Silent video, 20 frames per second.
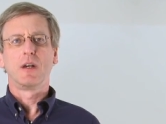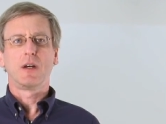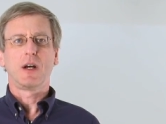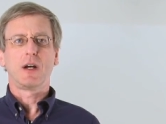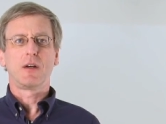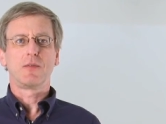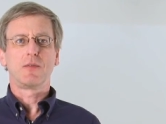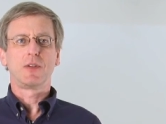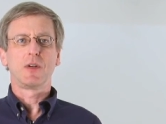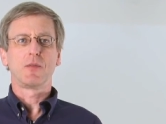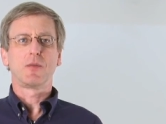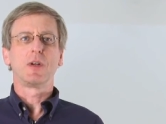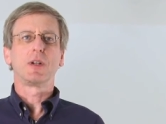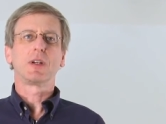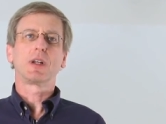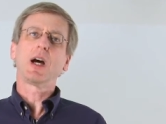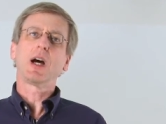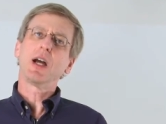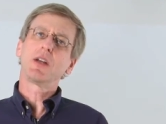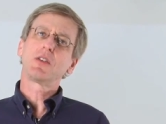of
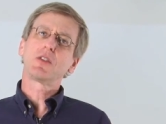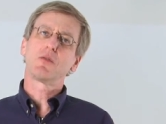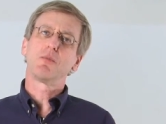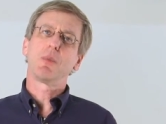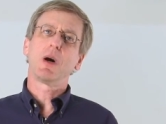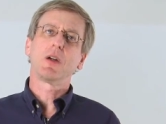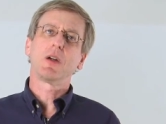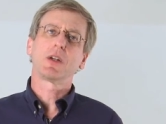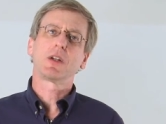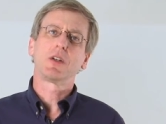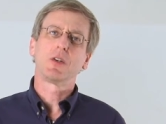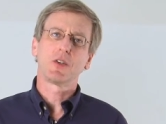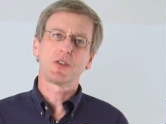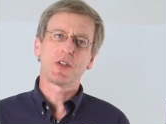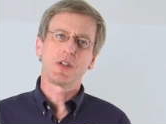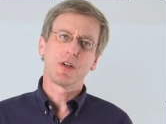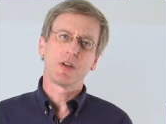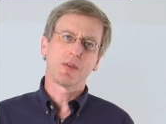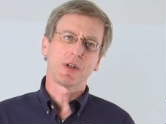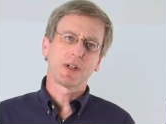different kinds of molecules
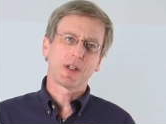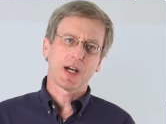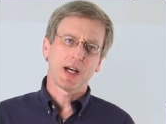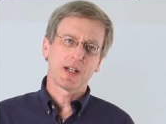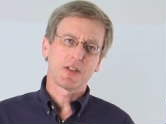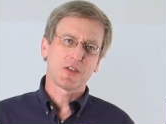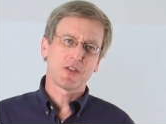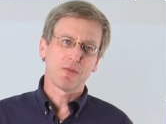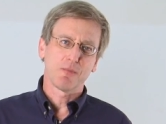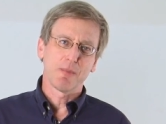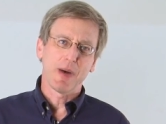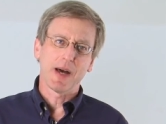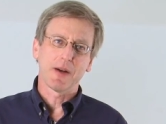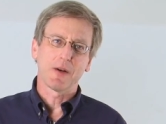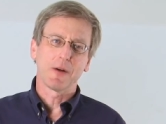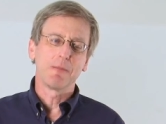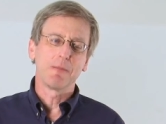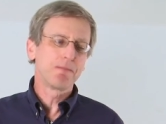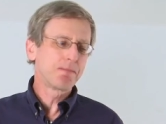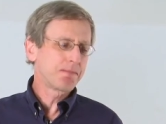and different kinds of
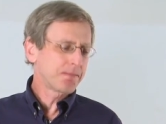matter.